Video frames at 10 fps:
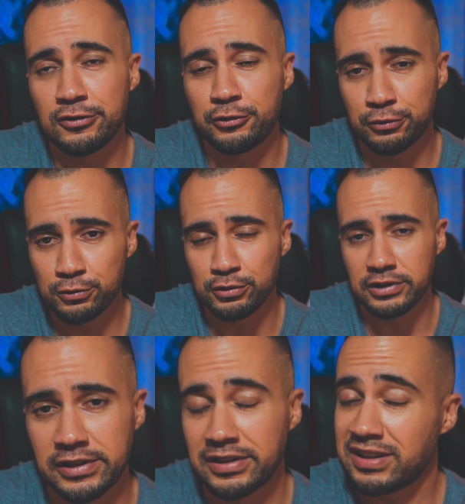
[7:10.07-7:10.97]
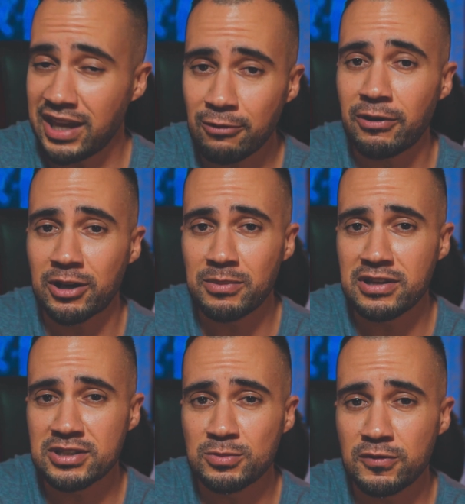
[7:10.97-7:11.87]
truly can't
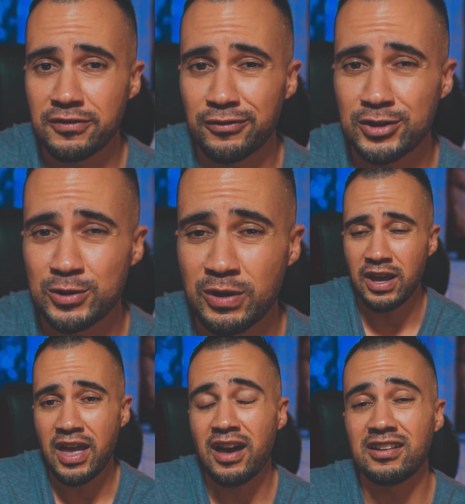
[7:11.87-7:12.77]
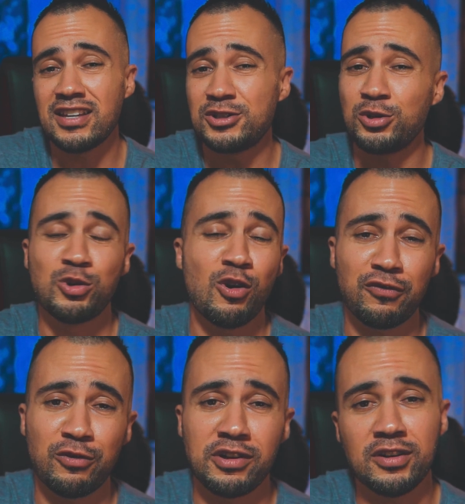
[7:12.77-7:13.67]
recommend this movie for you unless your
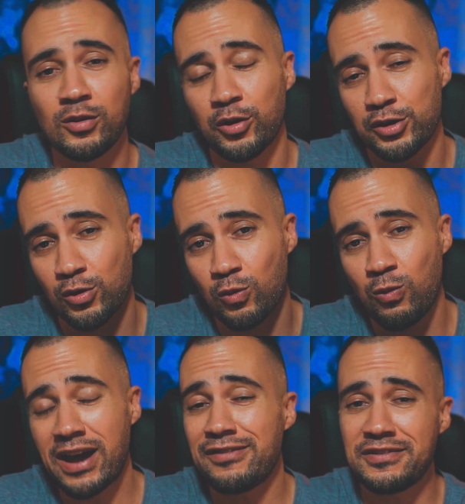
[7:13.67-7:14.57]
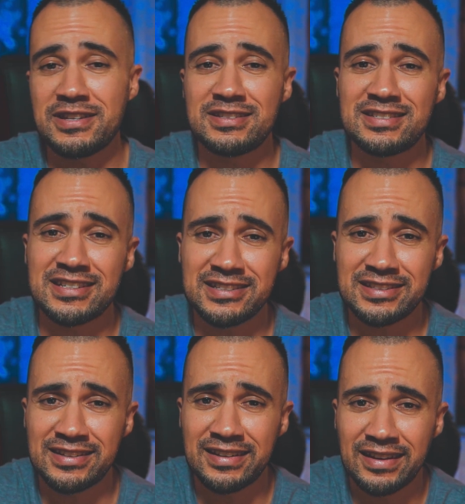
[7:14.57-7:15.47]
girlfriend or your wife
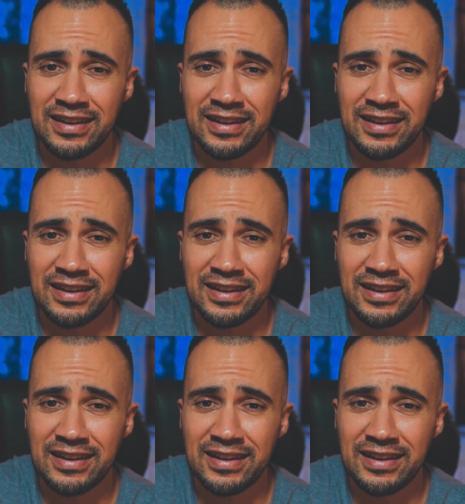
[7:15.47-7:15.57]
insist.